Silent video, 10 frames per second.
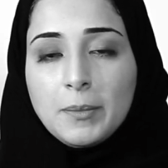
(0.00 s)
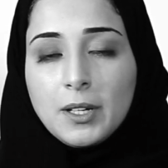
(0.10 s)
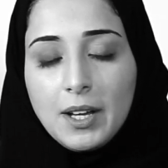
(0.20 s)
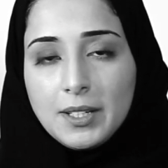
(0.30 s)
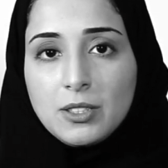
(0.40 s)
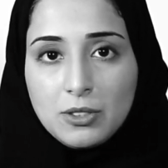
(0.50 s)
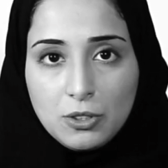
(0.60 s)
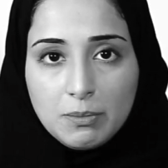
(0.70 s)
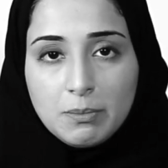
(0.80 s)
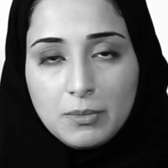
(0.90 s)

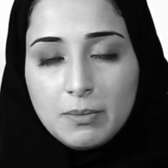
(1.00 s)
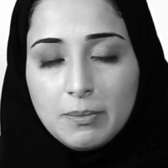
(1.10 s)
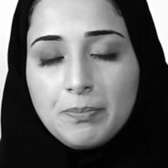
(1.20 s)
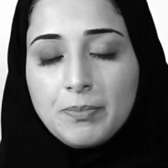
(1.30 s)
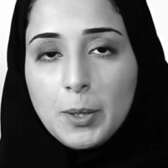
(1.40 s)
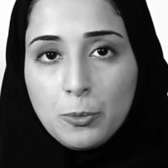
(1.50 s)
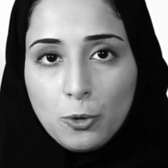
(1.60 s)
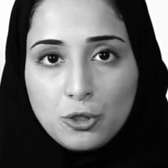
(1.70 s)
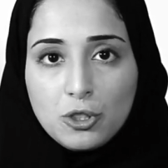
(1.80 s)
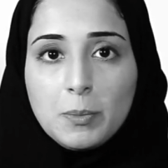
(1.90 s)
clients
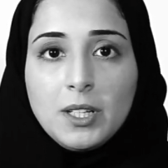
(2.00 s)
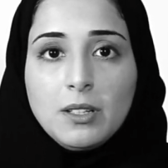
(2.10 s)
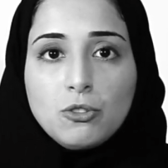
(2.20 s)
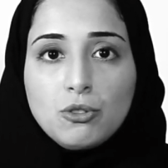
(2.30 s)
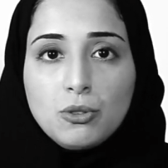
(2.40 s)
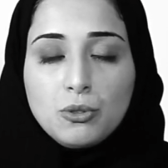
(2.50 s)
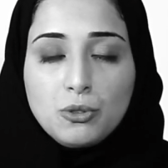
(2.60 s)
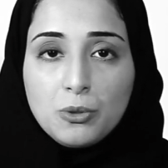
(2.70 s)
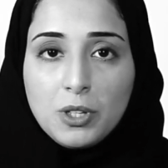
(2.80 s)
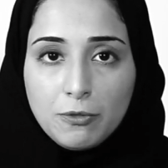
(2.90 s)
approached me to
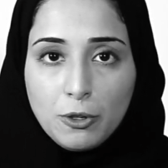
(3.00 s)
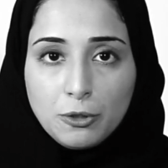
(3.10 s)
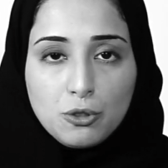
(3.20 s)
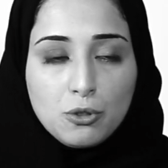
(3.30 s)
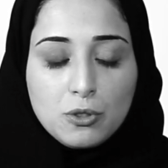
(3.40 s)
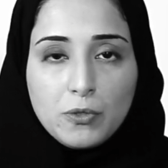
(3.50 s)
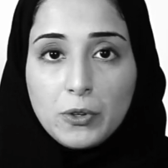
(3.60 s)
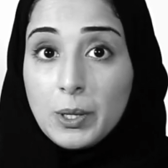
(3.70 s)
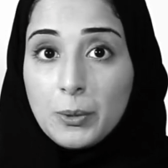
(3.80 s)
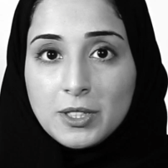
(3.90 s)
do their photo shoots
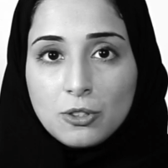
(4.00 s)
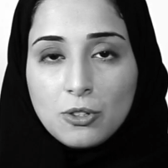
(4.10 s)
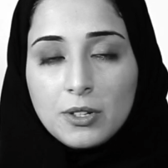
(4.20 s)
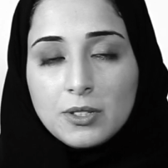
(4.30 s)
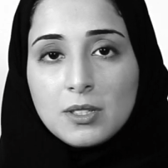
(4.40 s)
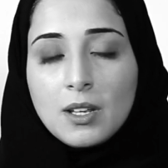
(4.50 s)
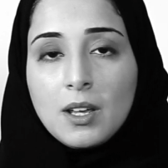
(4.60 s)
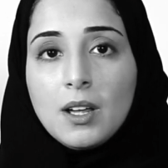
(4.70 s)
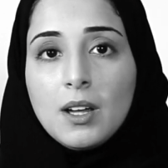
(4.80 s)
for their restaurants,